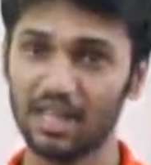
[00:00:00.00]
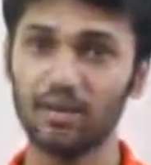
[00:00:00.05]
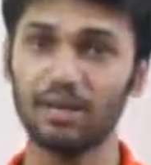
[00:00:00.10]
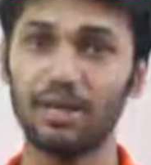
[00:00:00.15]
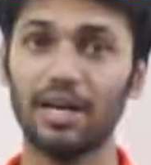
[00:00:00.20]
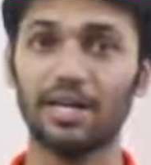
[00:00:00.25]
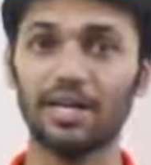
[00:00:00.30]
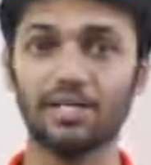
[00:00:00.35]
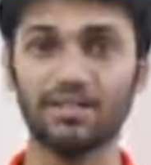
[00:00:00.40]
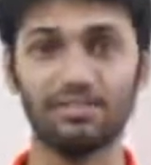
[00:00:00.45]

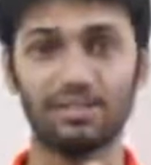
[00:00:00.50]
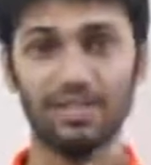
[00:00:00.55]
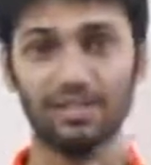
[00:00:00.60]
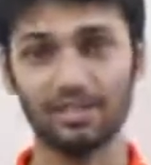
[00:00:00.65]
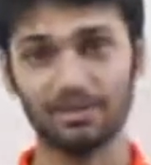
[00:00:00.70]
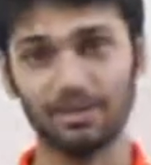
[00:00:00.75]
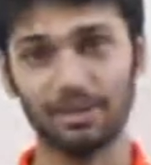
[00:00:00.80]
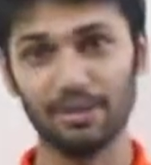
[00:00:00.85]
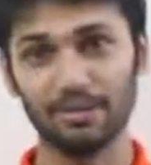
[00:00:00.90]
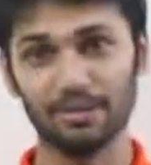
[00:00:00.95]
and if they
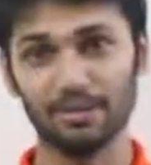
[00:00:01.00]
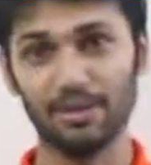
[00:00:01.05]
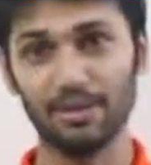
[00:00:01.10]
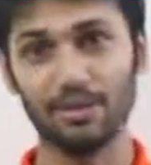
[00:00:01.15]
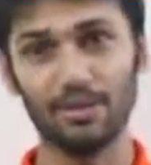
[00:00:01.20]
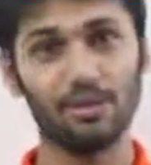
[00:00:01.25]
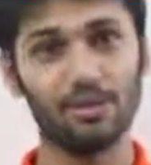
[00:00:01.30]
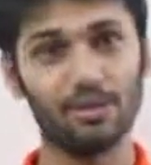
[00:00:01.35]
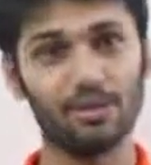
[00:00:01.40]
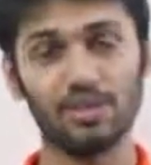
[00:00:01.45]
remember
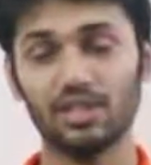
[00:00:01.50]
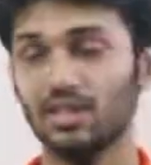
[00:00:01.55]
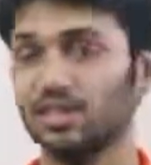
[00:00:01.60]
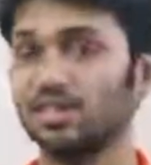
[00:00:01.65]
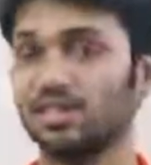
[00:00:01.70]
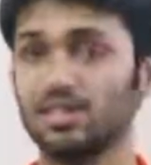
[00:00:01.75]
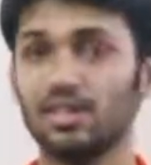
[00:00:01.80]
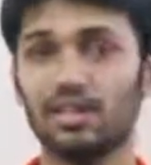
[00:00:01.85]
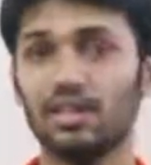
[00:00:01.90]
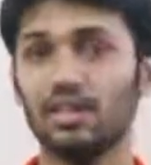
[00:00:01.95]
all this
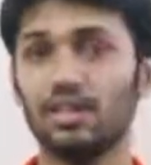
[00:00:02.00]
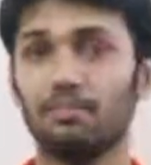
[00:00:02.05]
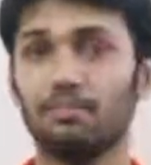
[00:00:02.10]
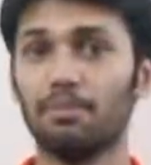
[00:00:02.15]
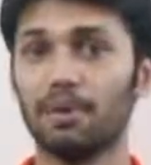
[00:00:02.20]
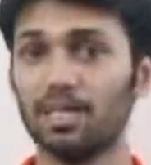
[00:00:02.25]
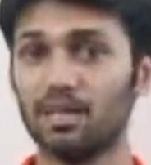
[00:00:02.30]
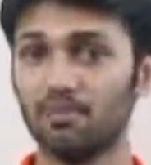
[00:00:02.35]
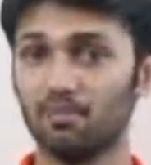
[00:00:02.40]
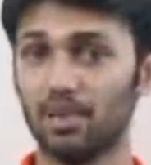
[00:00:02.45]

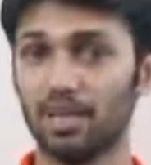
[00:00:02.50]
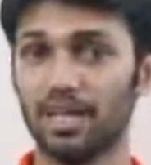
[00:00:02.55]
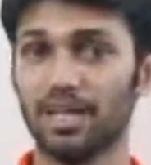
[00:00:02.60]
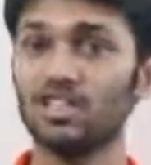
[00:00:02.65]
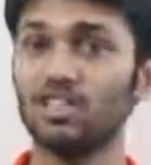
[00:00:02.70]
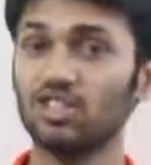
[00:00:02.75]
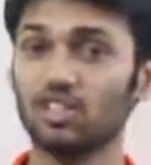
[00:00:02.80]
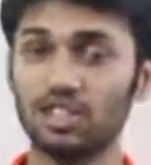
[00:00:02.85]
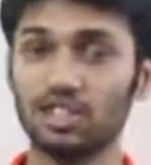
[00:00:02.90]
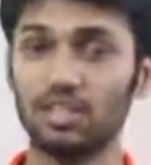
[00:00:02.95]

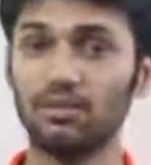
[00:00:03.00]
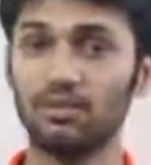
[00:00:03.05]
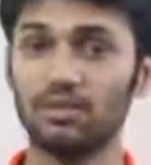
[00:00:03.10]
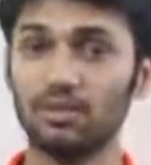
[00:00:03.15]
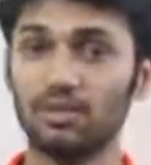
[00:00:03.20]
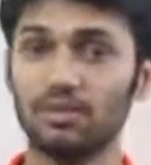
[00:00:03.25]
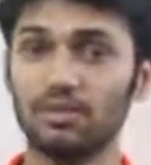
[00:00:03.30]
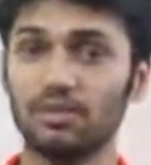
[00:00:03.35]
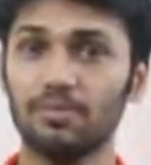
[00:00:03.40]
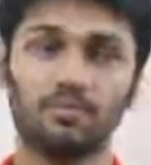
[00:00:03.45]
multiplication
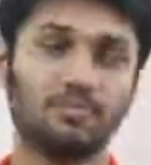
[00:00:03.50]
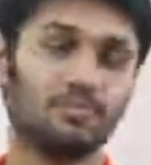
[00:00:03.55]
table,